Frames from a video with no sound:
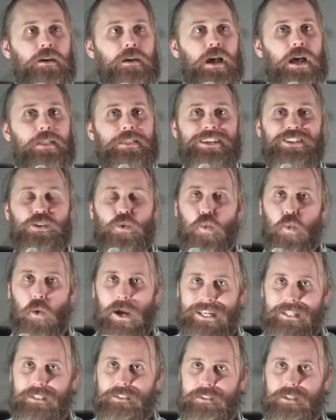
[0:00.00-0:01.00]
And there's a
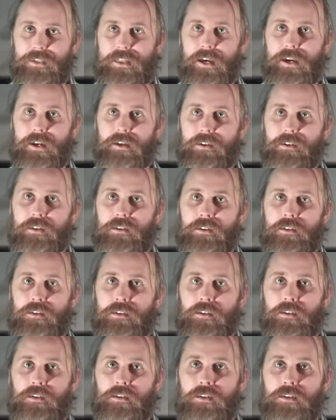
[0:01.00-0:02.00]
weight to that.
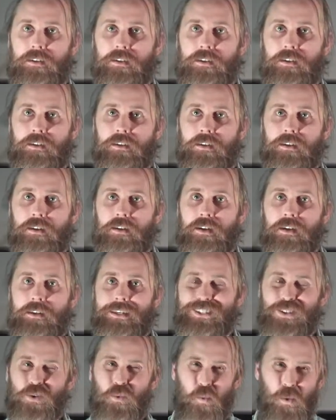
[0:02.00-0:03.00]

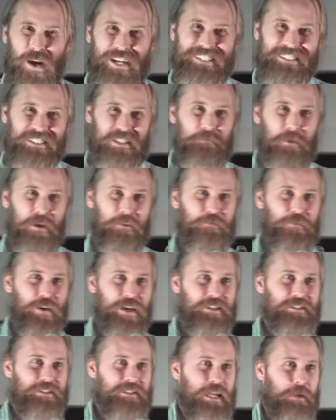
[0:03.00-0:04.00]
There's a weight to my
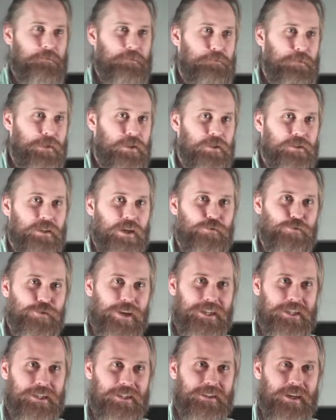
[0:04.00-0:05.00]
faith steps because I
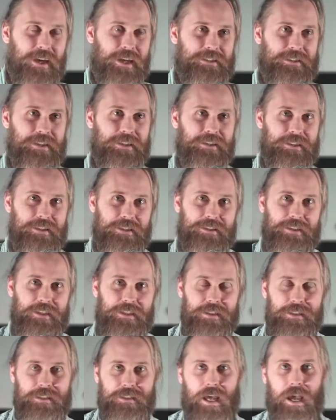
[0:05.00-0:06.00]
recognize that the
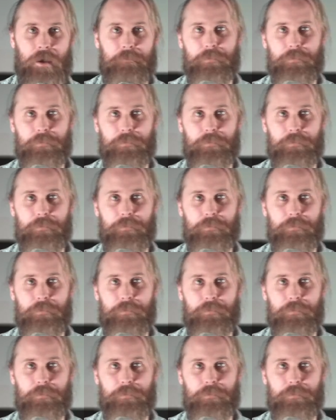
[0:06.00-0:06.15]
decisions that I